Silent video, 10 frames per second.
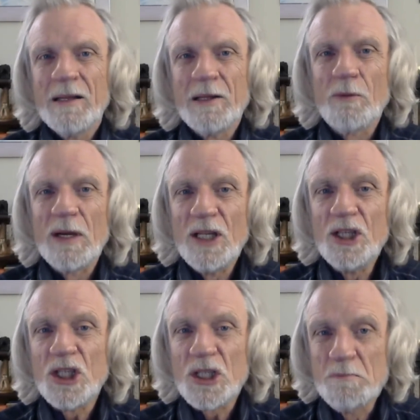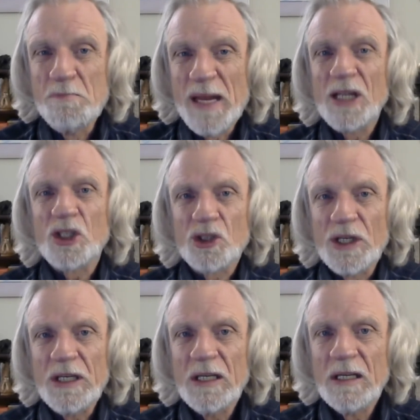the religious
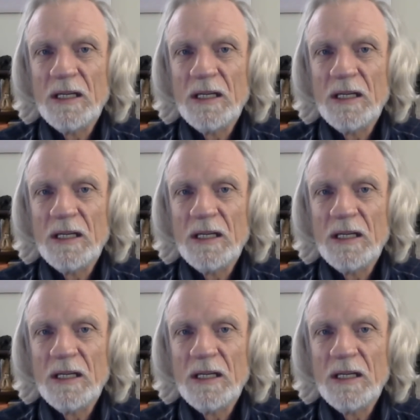bigotry